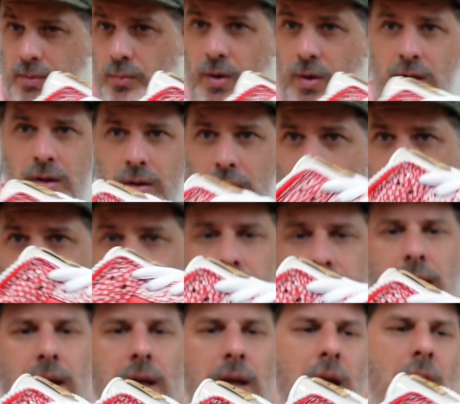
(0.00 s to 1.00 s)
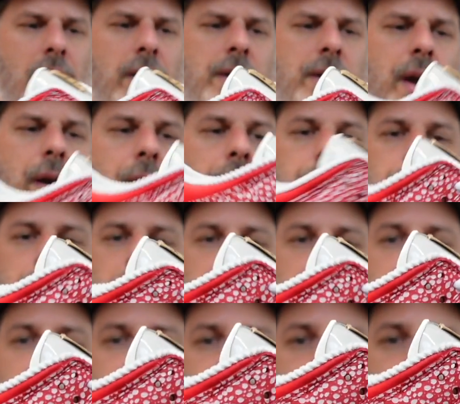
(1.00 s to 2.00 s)
What do you guys think? I don't know.
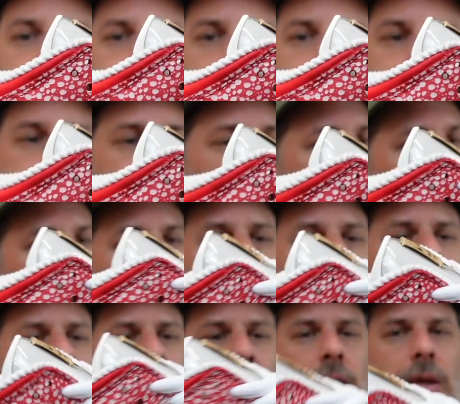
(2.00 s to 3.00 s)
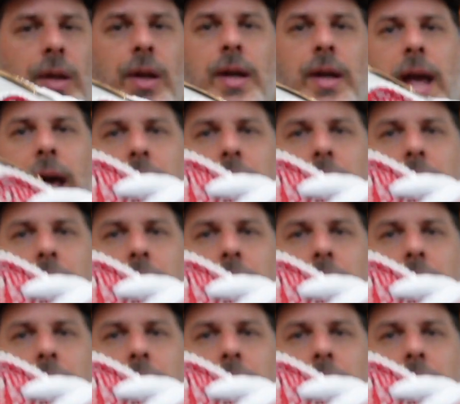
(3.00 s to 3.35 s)
Taking a good look